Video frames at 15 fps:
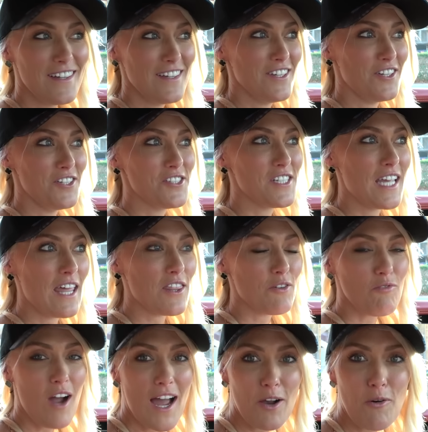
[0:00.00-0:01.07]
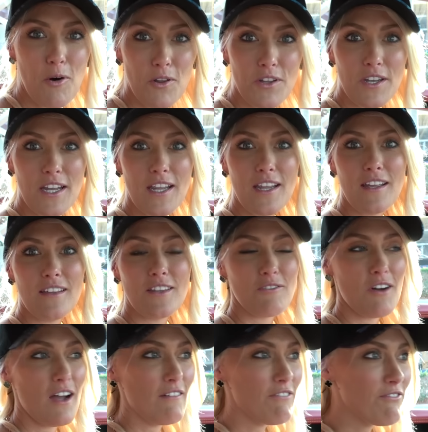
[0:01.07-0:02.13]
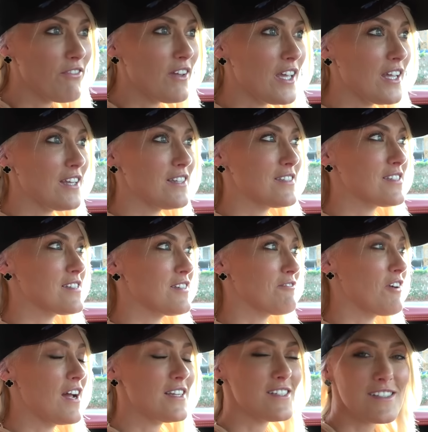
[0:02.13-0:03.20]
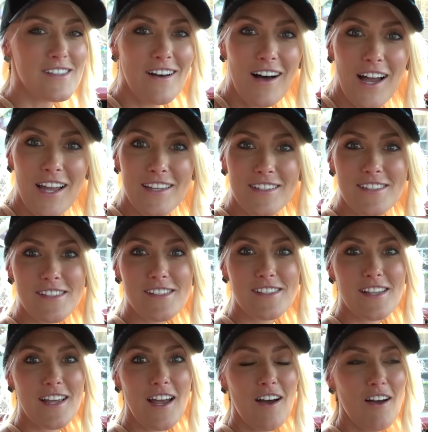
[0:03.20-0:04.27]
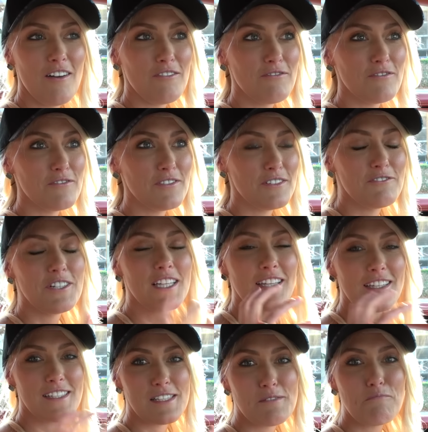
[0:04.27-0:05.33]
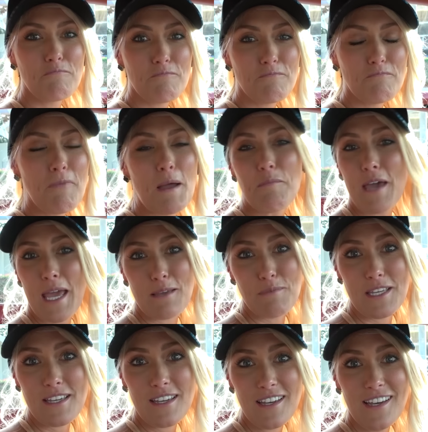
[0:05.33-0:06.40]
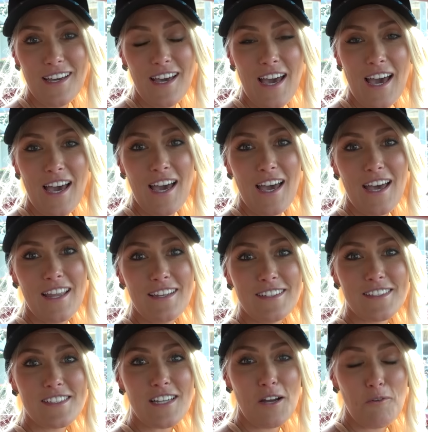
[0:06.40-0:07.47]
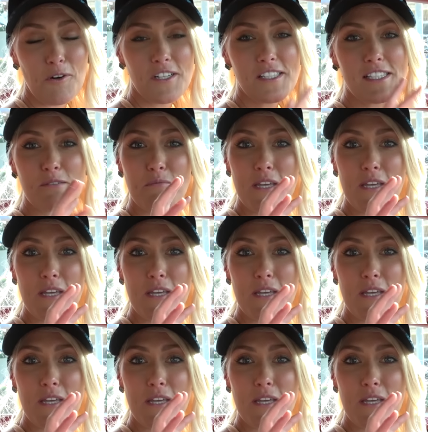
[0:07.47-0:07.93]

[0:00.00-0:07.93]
you know, to get the right quality, the right fit, the right designs. I've really, this is my baby, and I want us to